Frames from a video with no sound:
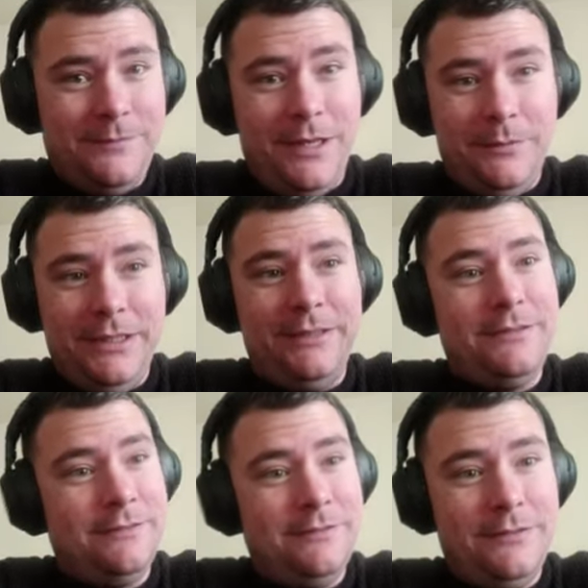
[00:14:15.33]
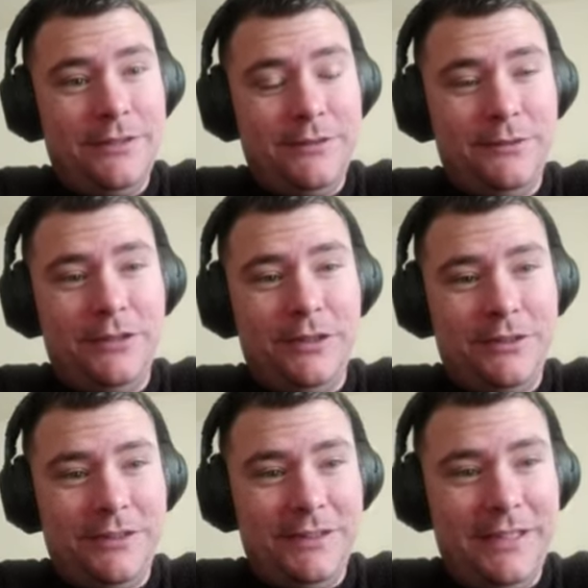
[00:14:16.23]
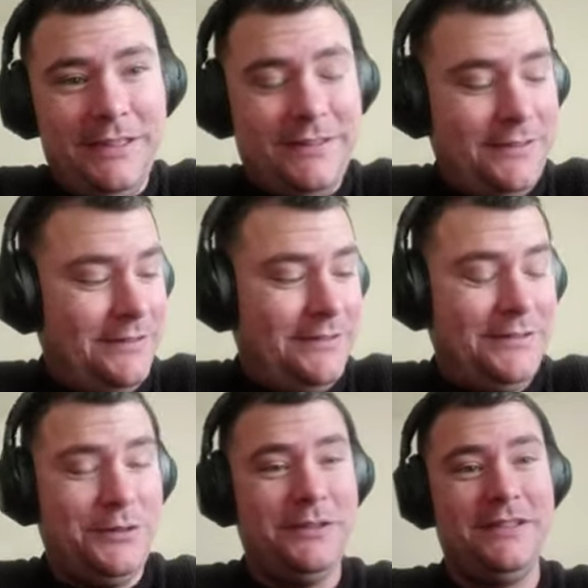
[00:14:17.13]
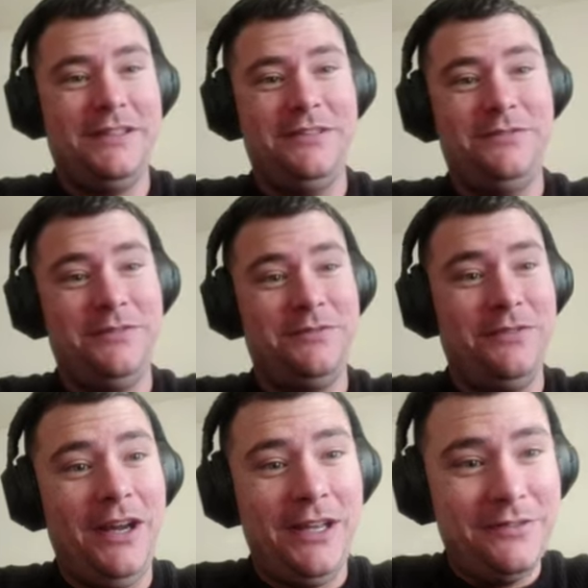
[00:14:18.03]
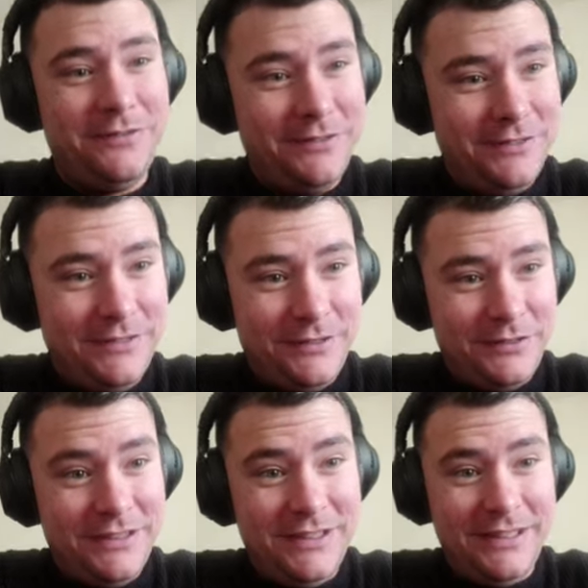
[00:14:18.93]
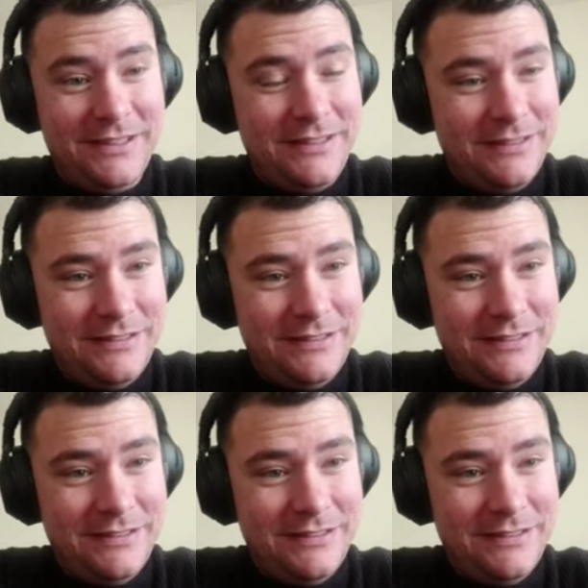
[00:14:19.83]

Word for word: I mean, you're not gonna get uh, so easily V5 or 6